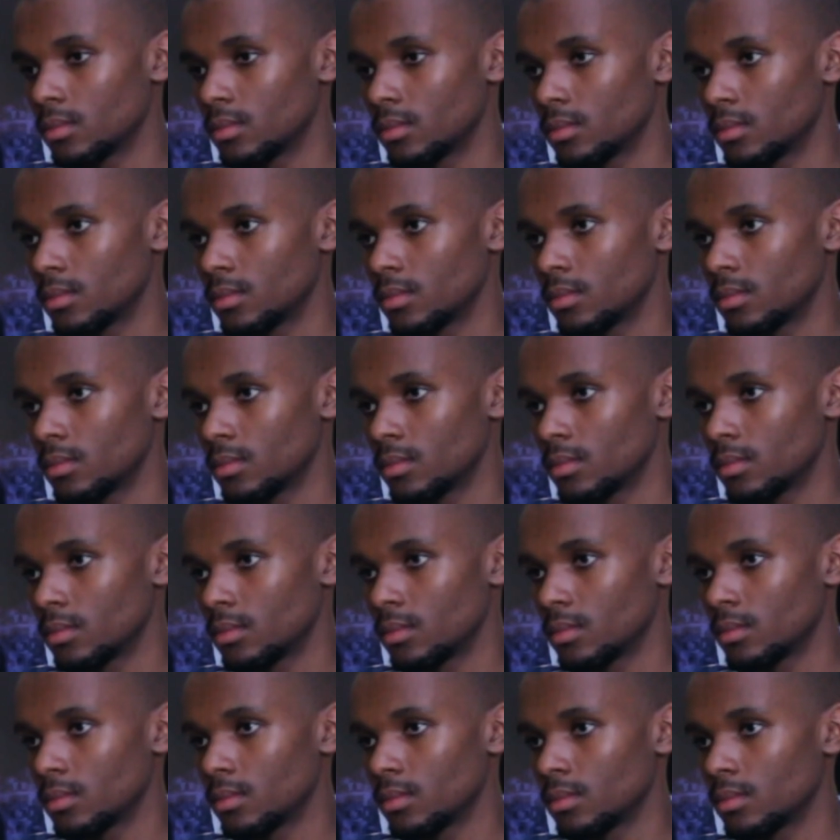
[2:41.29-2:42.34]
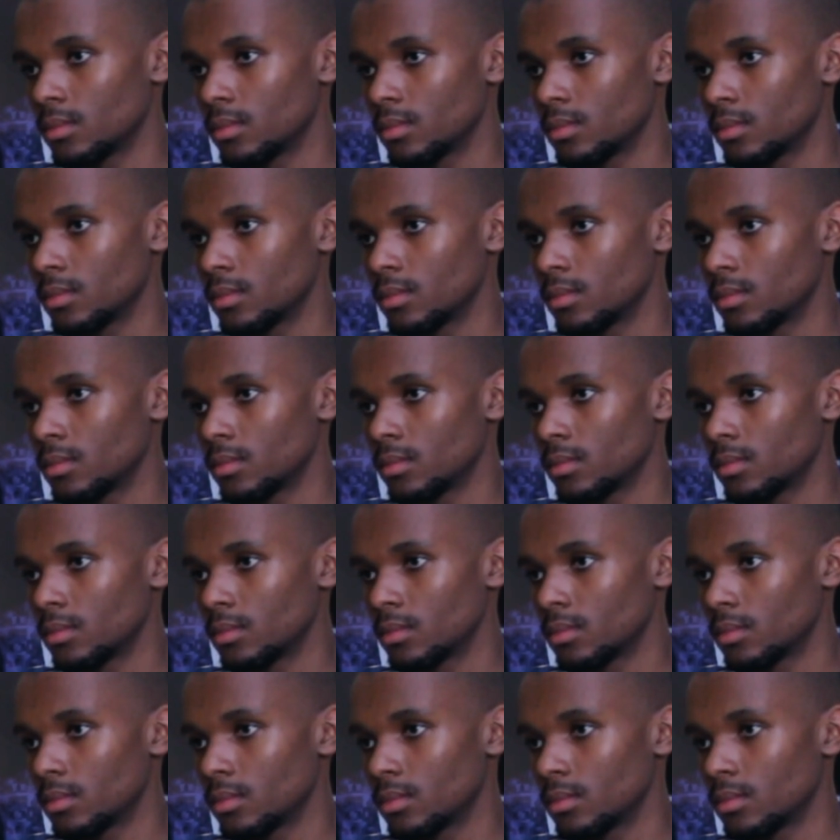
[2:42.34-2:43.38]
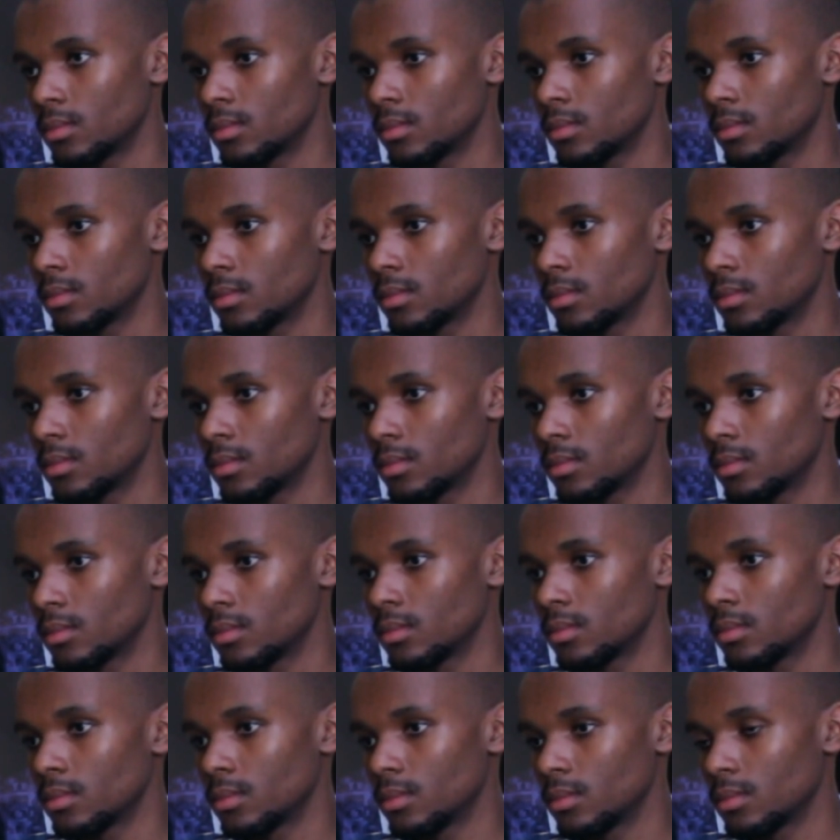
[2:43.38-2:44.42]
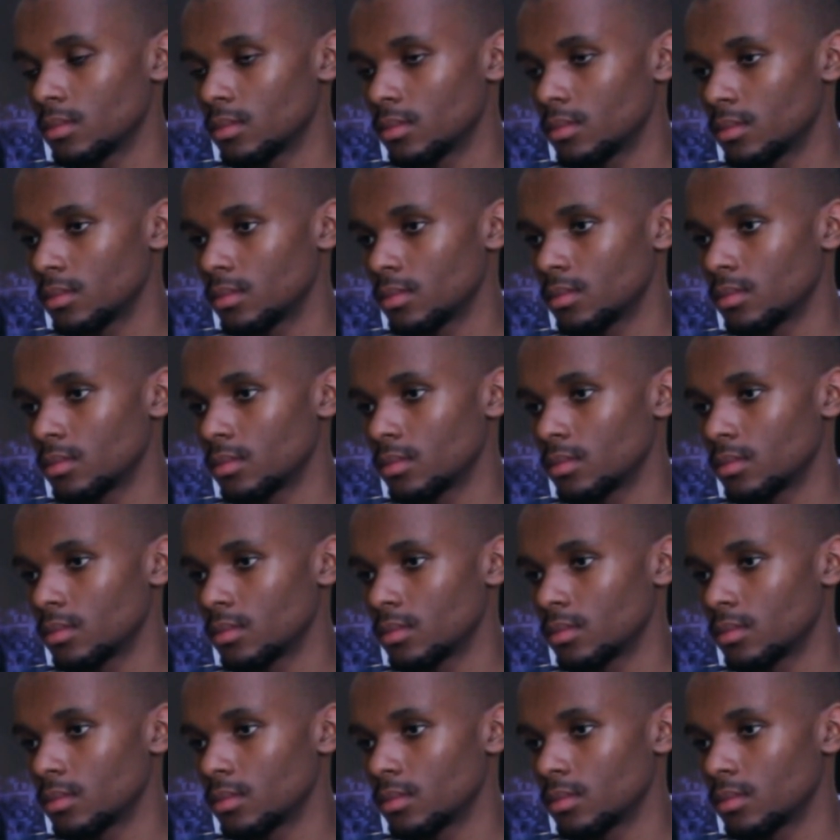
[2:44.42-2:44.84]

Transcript: No words are spoken by the person on screen.